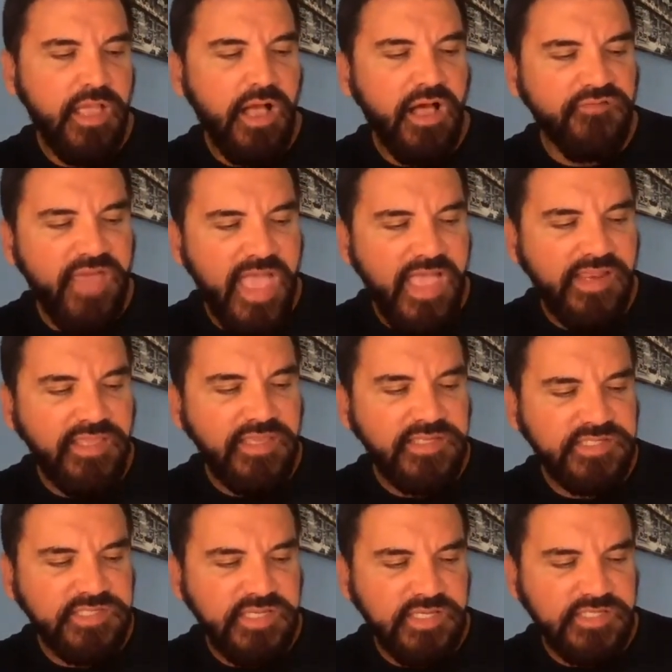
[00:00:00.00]
of any
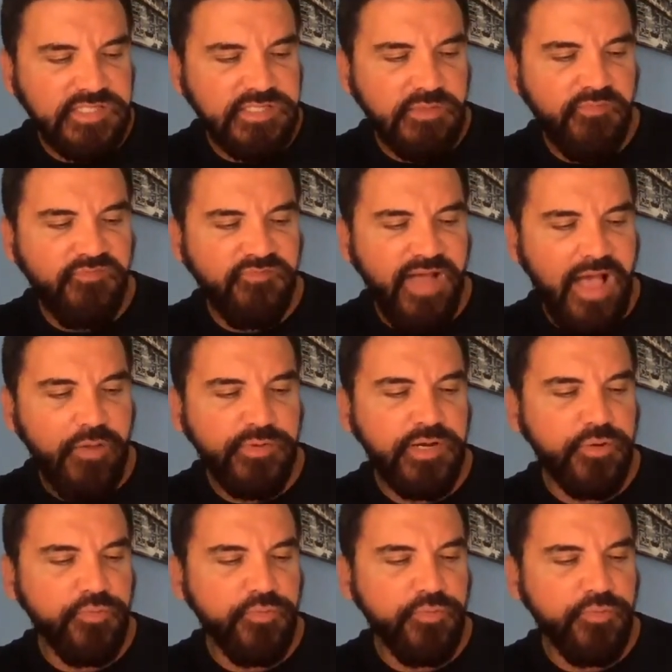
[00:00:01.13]
system found in a